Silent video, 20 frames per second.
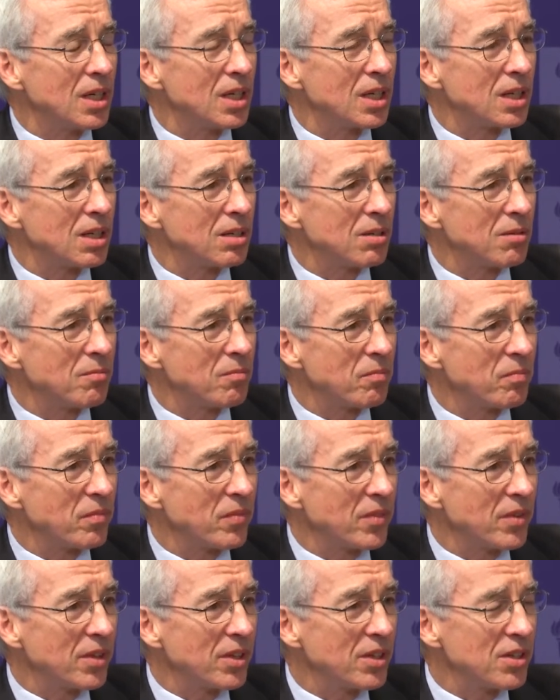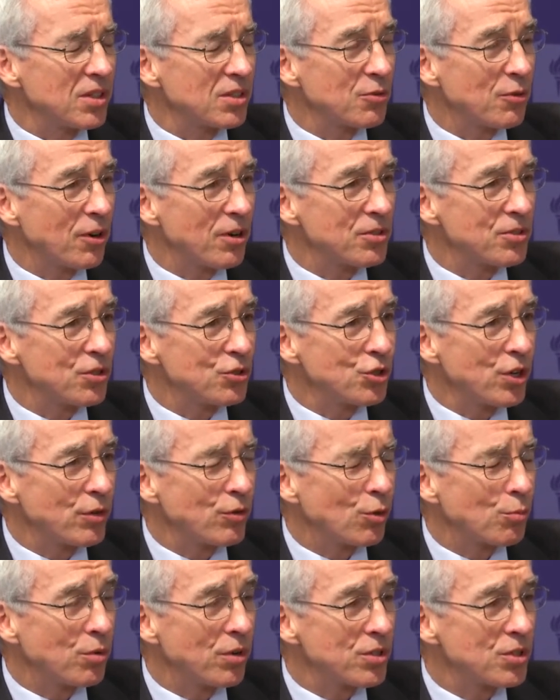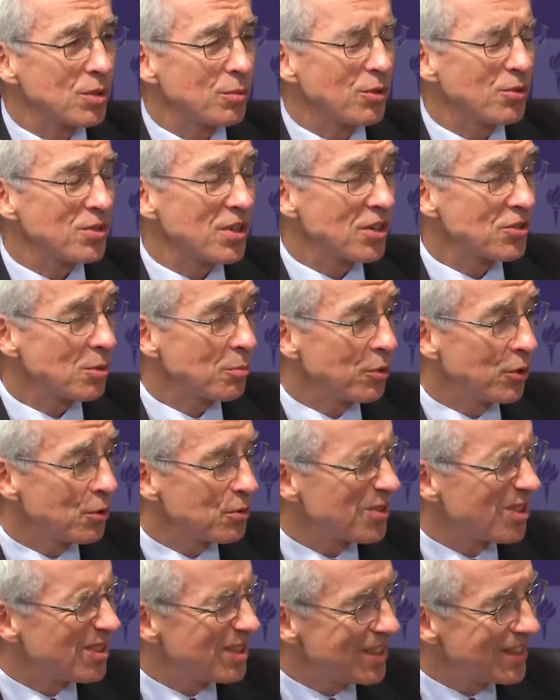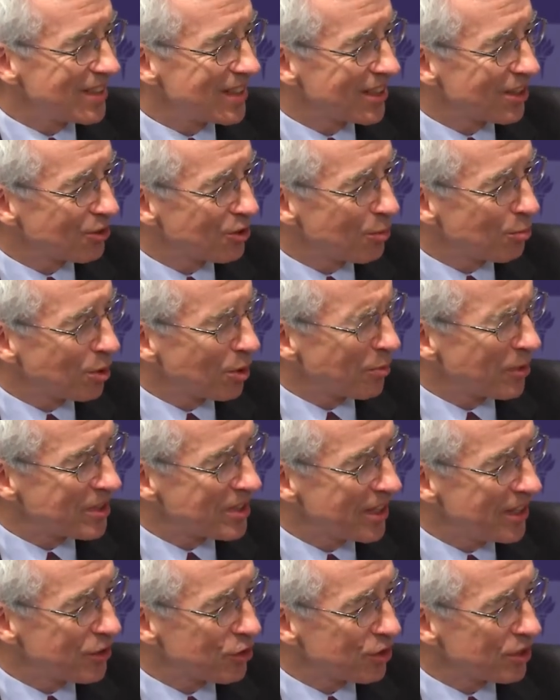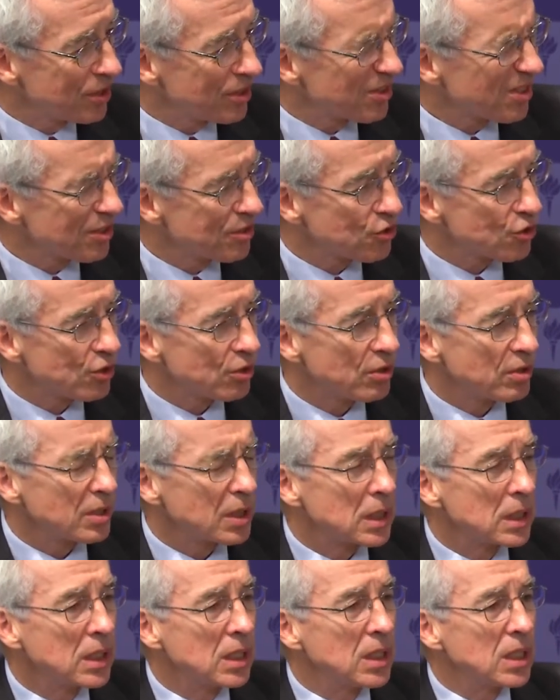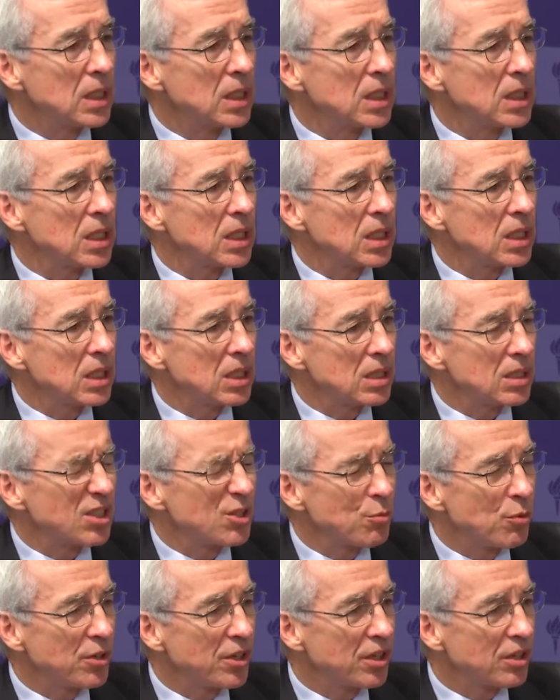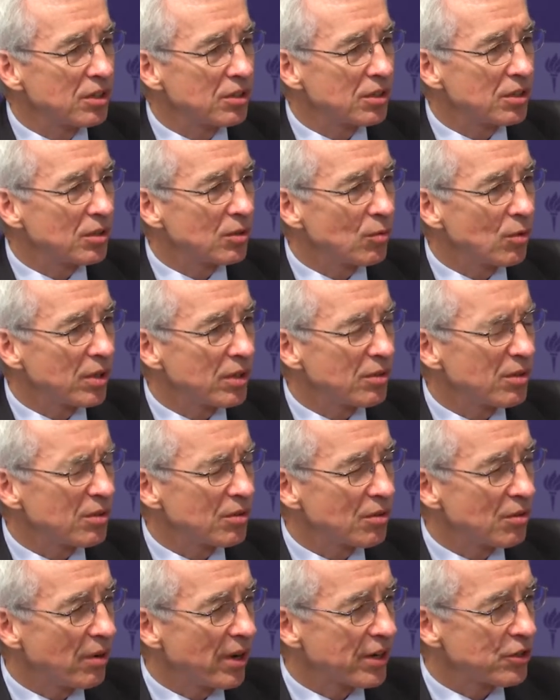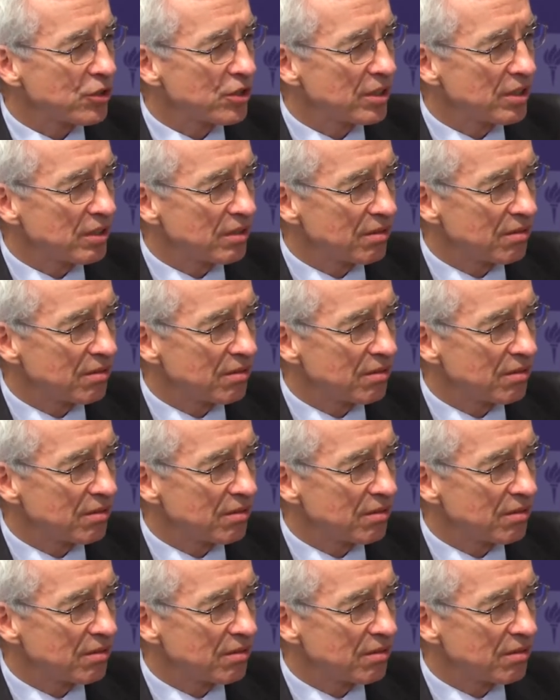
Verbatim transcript: um, as far as the general principles as opposed to detailed implementation is concerned, uh, it's pretty clear what direction